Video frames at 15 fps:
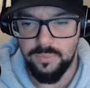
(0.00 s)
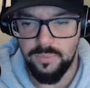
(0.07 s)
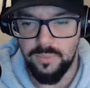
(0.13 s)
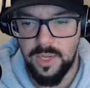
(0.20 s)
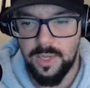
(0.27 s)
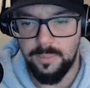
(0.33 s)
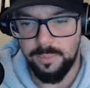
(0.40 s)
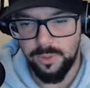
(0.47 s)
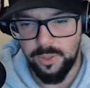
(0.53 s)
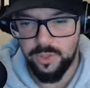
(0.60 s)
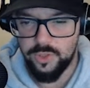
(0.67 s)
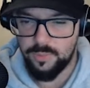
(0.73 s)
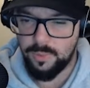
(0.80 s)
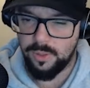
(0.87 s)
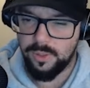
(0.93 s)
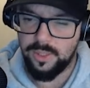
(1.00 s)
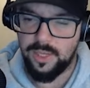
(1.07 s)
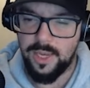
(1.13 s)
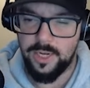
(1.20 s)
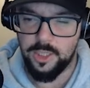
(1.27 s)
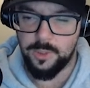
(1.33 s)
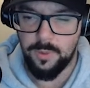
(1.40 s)
And players apparently
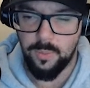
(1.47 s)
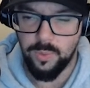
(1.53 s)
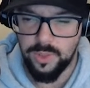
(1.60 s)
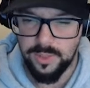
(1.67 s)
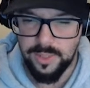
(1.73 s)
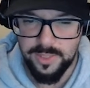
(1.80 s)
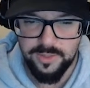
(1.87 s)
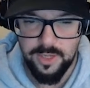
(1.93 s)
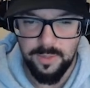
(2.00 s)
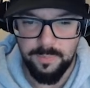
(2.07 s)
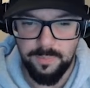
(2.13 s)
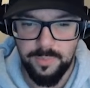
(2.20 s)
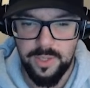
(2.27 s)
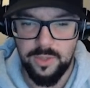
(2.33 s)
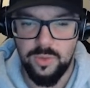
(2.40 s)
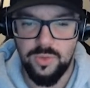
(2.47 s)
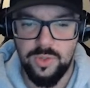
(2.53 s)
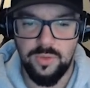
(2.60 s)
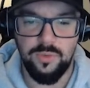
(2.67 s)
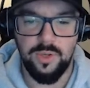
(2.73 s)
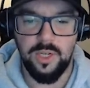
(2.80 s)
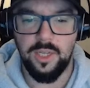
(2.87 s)
can experiment with the landscape and use
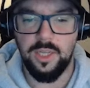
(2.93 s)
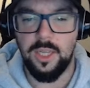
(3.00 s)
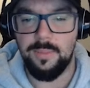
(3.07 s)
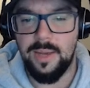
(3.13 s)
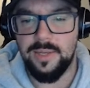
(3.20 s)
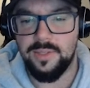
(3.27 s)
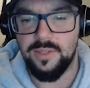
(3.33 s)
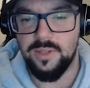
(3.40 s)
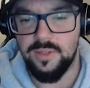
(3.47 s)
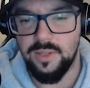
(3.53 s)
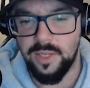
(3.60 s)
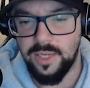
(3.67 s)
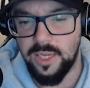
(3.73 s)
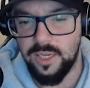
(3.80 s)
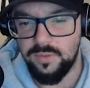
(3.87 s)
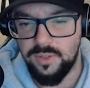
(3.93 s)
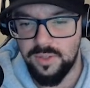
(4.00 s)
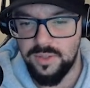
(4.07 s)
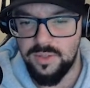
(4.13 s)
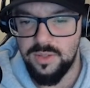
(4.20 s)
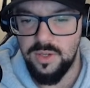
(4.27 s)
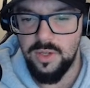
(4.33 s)
different in-game assets like
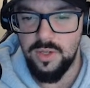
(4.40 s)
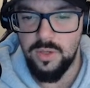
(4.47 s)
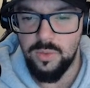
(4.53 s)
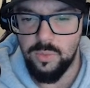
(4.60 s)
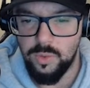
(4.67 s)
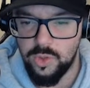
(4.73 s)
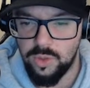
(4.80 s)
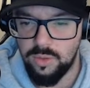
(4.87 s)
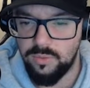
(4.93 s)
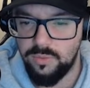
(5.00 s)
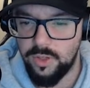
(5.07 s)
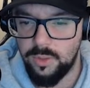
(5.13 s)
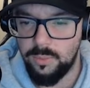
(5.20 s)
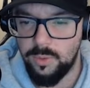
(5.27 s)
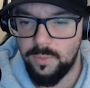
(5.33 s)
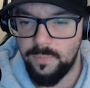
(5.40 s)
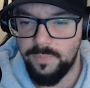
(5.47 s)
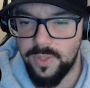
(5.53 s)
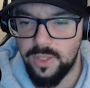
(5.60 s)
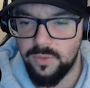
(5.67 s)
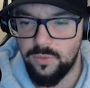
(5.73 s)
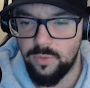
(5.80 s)
NFTs, which are available
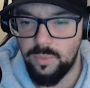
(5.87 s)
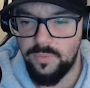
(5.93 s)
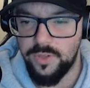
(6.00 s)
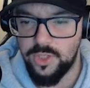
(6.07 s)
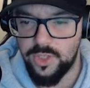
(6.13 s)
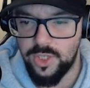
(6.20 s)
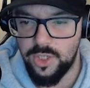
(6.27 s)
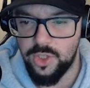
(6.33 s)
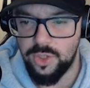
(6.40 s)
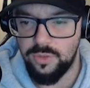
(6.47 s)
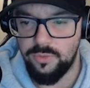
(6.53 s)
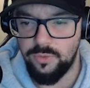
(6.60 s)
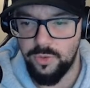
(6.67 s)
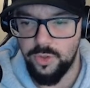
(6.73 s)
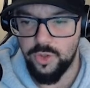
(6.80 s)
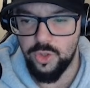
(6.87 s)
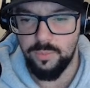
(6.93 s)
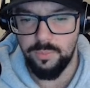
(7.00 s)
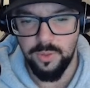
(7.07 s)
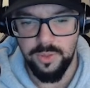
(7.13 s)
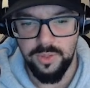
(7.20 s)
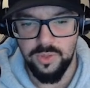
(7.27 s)
in the form of vegetation, furniture,
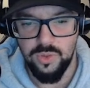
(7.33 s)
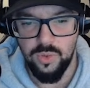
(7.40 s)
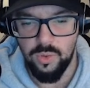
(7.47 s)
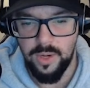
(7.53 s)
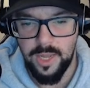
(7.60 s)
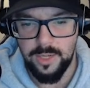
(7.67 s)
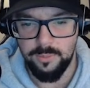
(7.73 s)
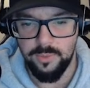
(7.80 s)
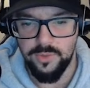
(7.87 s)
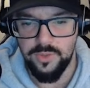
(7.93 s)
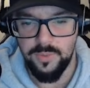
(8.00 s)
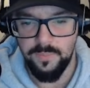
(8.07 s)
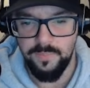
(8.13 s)
buildings, or animals,